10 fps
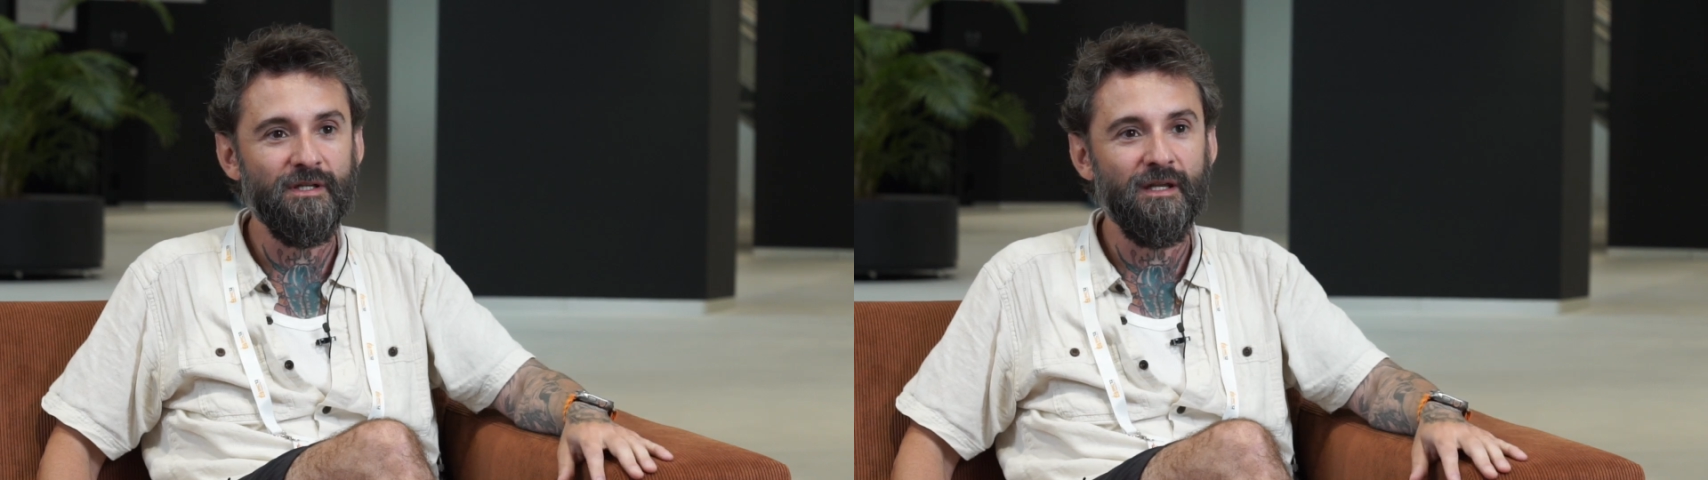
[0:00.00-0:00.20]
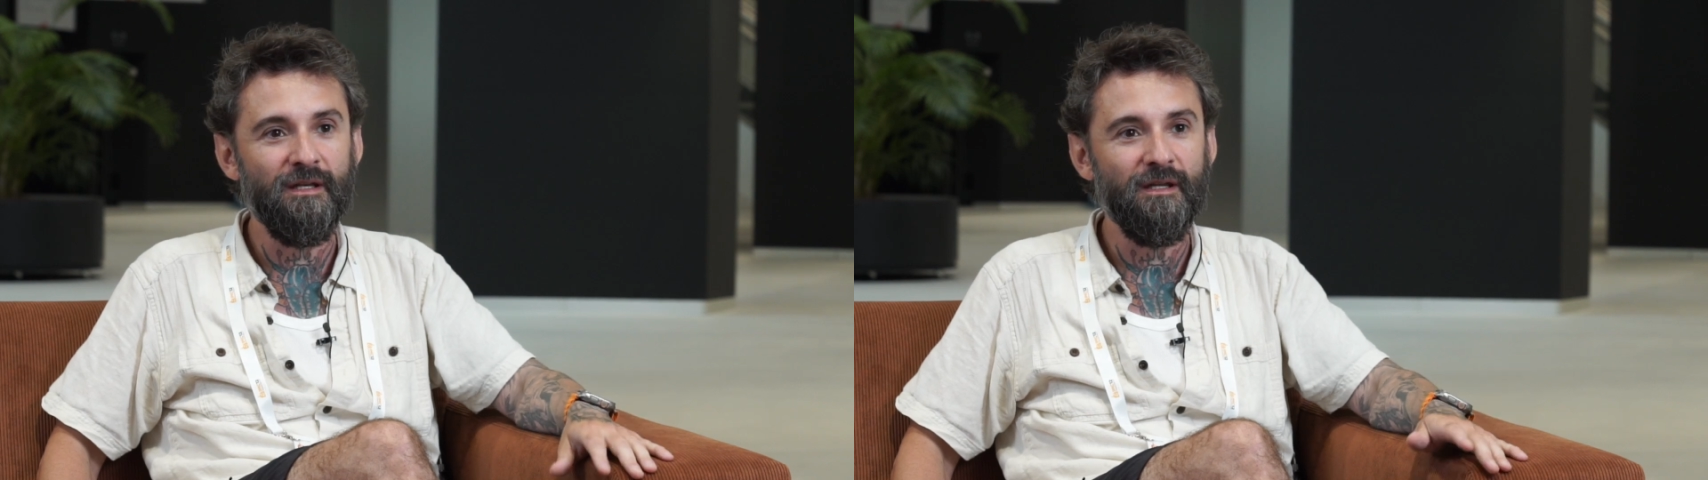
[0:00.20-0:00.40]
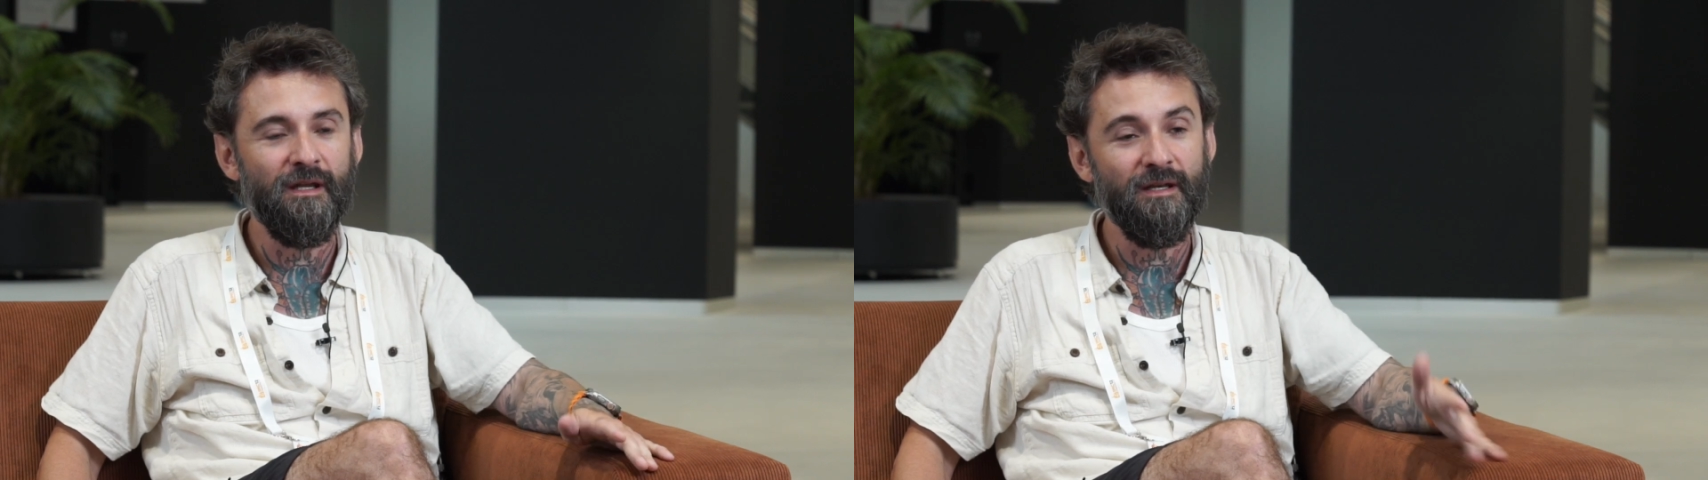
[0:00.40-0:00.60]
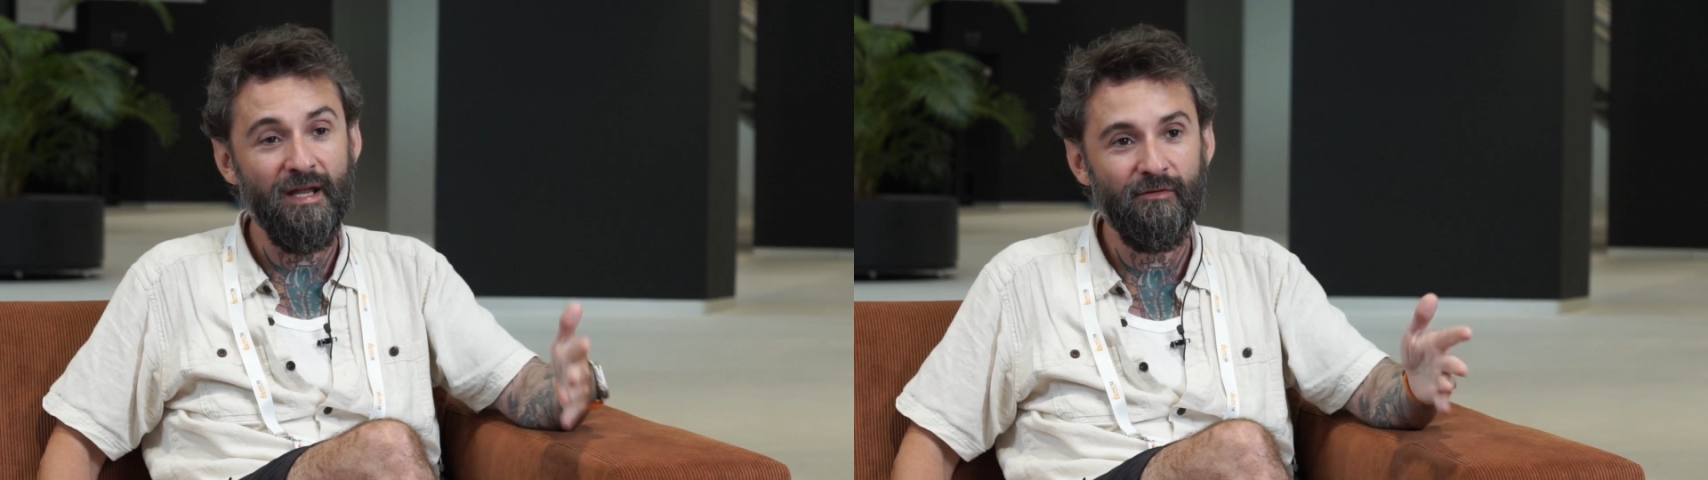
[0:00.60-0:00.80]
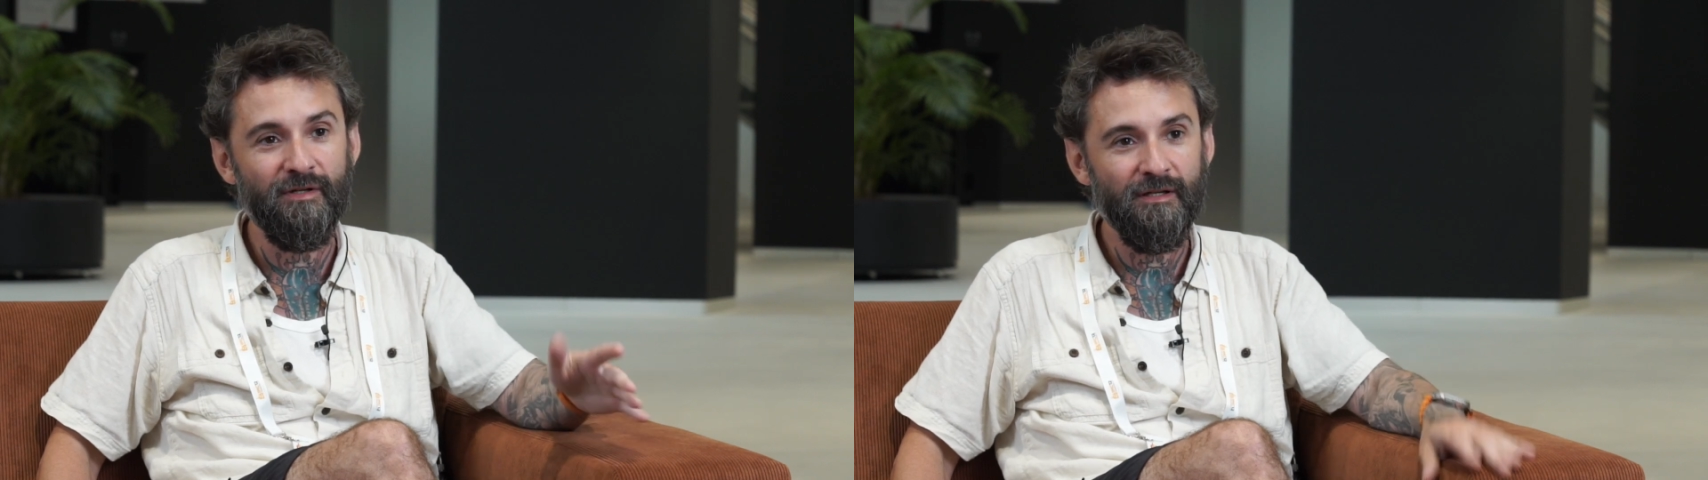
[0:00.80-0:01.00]
and
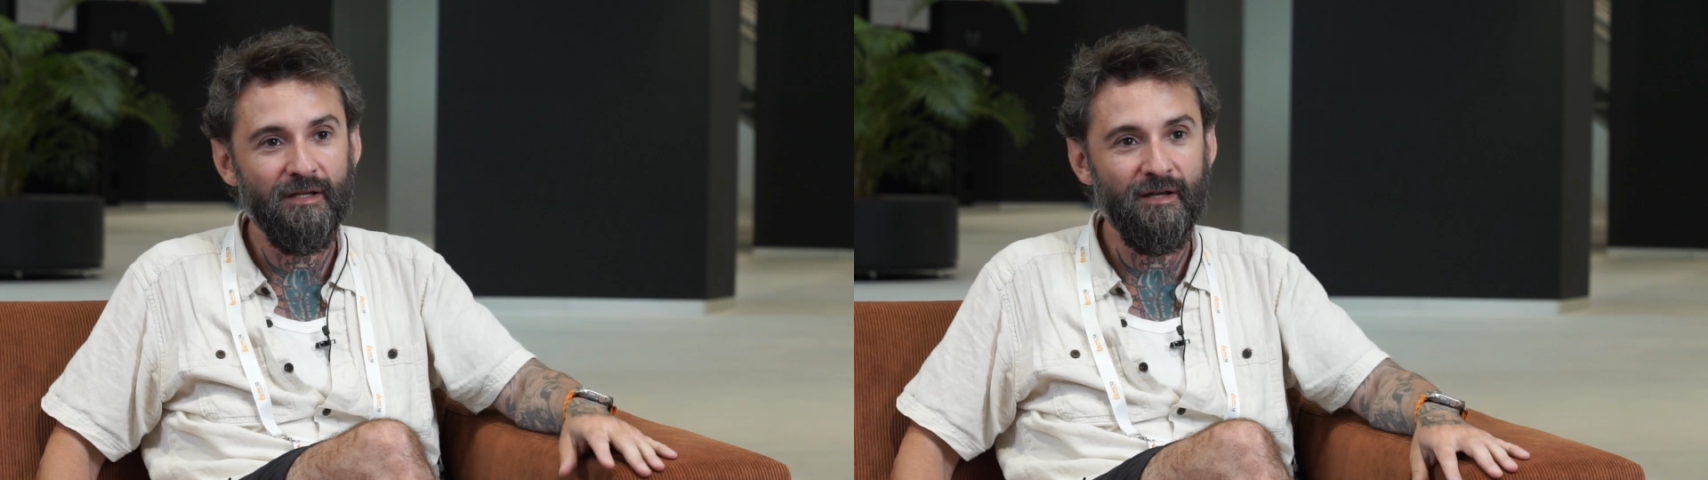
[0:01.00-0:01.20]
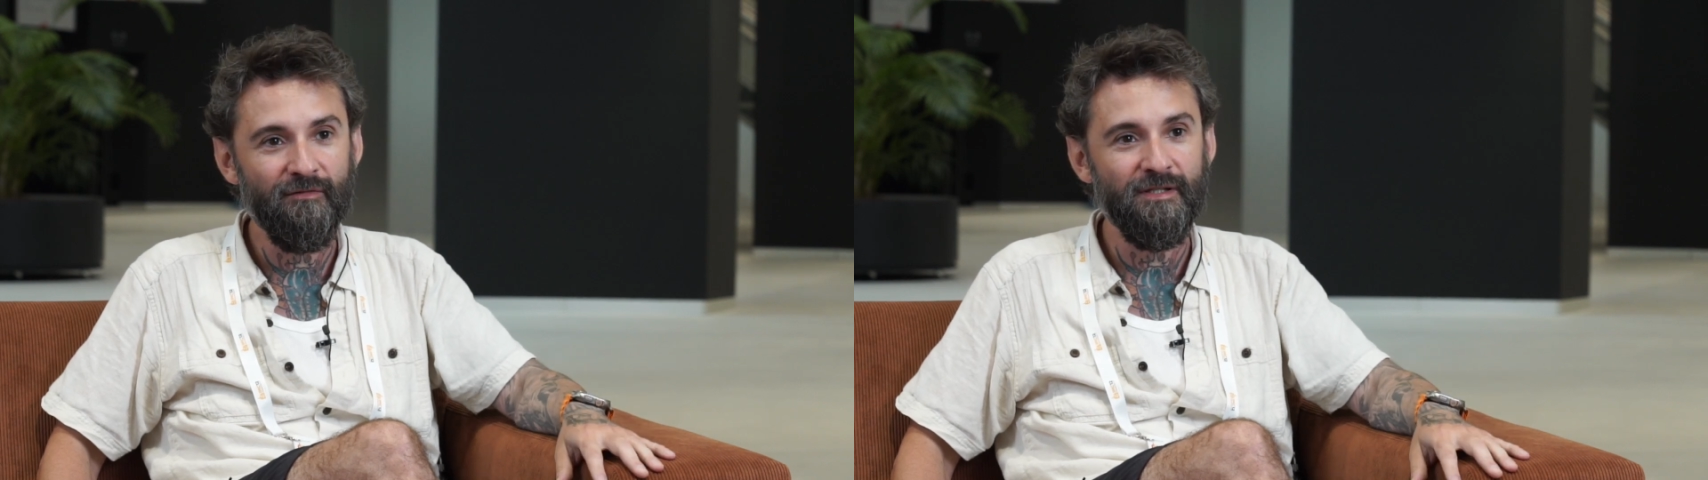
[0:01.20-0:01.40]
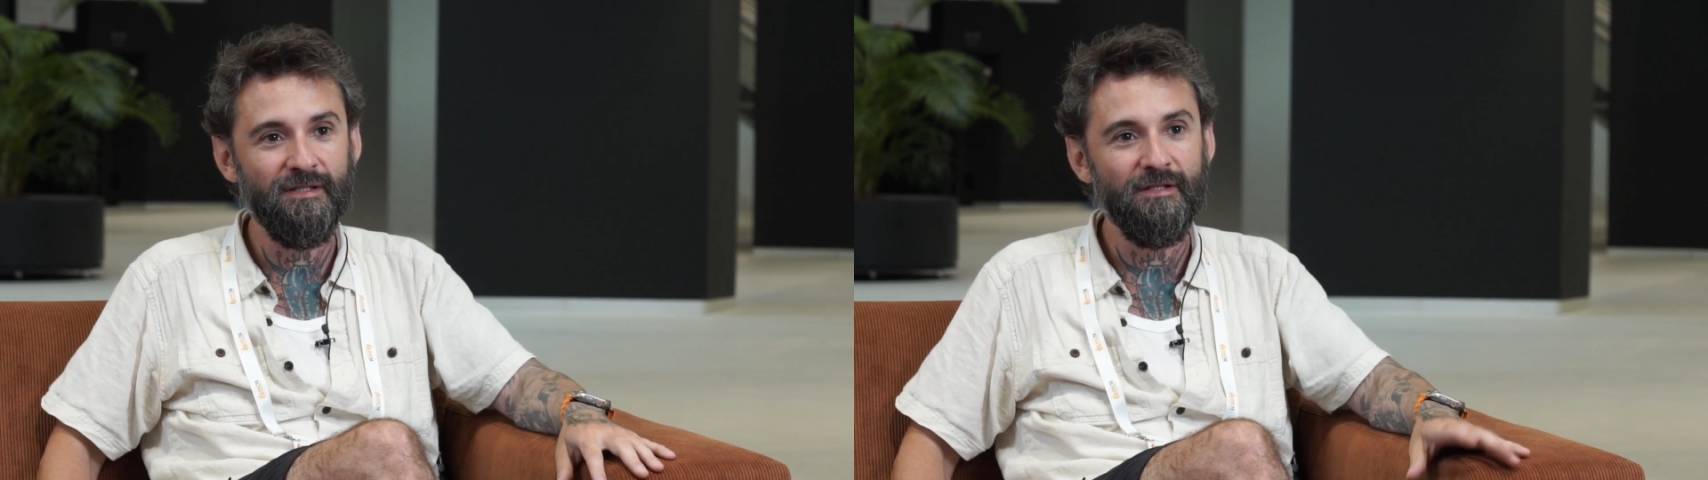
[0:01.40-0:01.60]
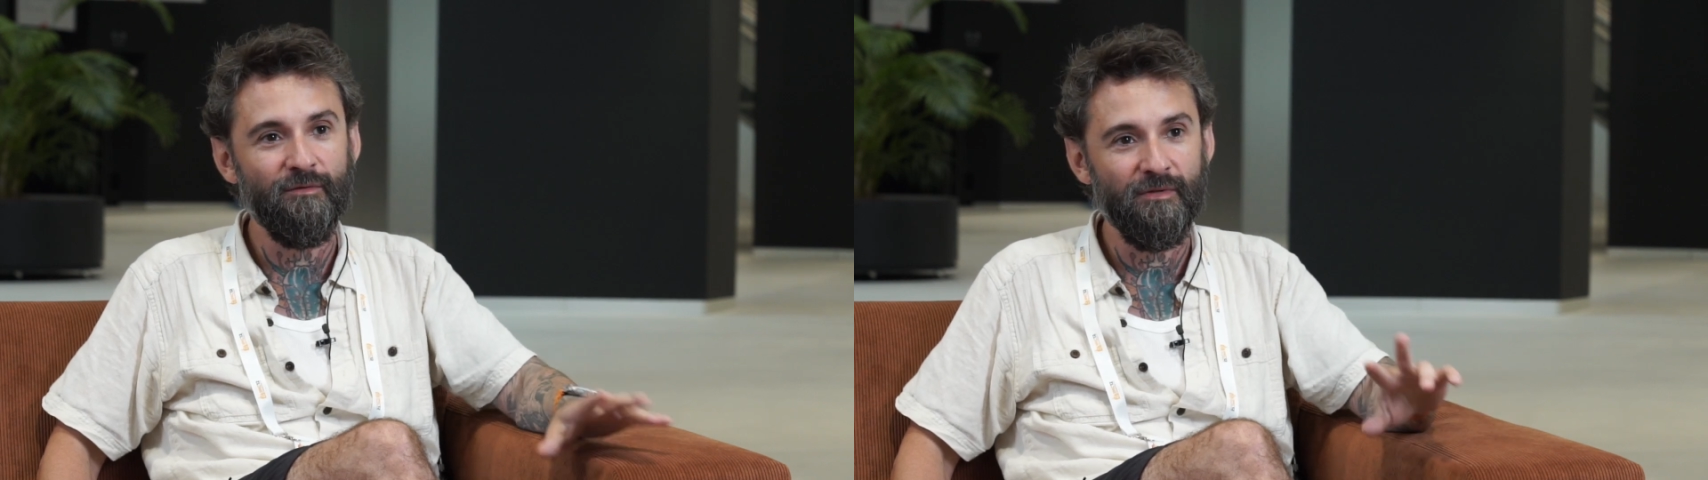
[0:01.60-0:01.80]
Harry Evans.